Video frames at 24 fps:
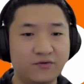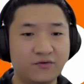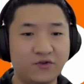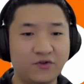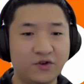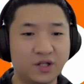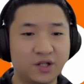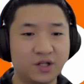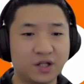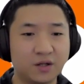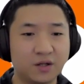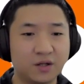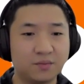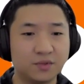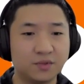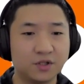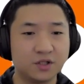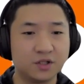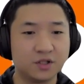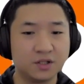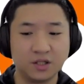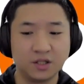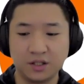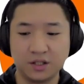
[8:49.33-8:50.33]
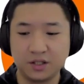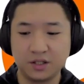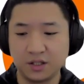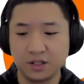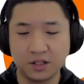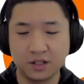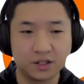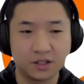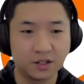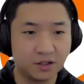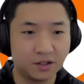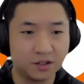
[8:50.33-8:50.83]
For example, this
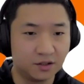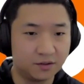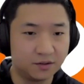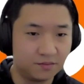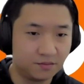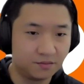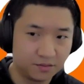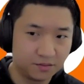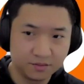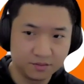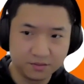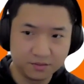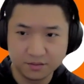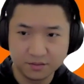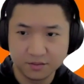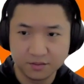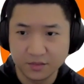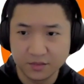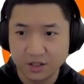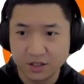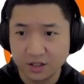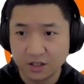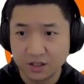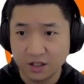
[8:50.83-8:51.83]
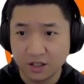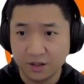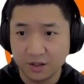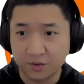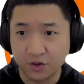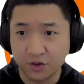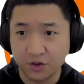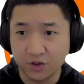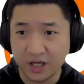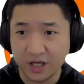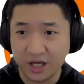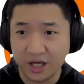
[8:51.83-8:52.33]
is I'm
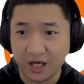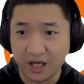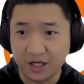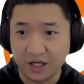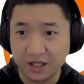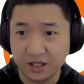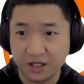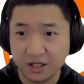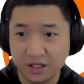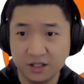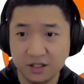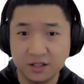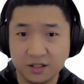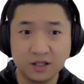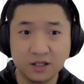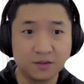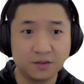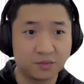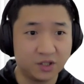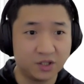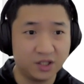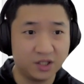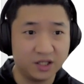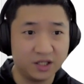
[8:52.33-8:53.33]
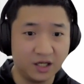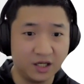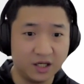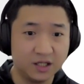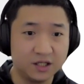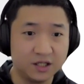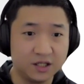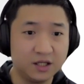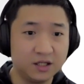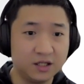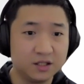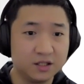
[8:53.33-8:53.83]
going to edit it. I click
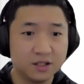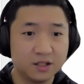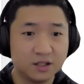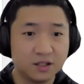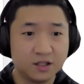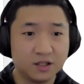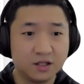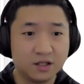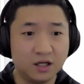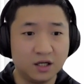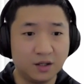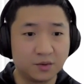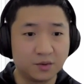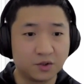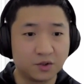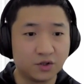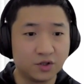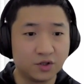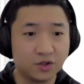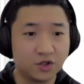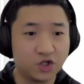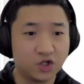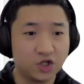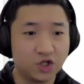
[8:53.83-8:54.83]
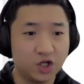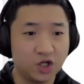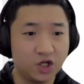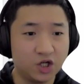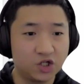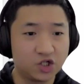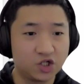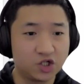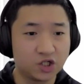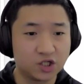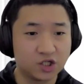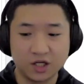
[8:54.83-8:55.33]
edit. I'm going to
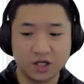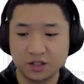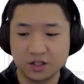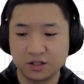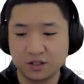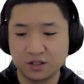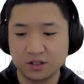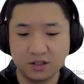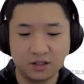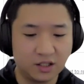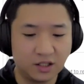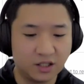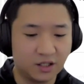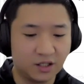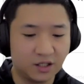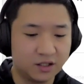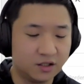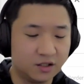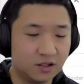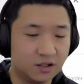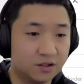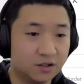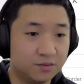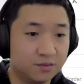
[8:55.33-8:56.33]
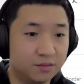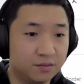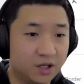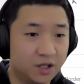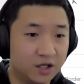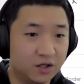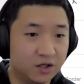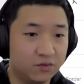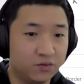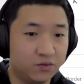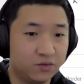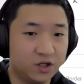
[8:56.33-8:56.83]
change the title like
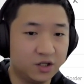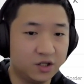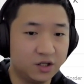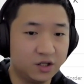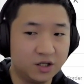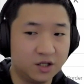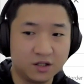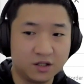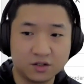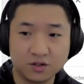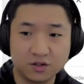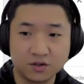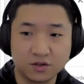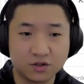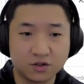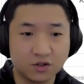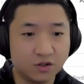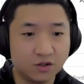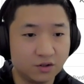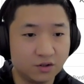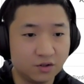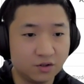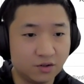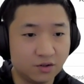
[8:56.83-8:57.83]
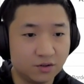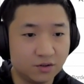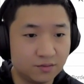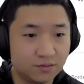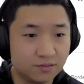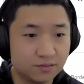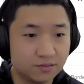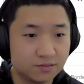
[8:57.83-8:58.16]
mywinnet.com.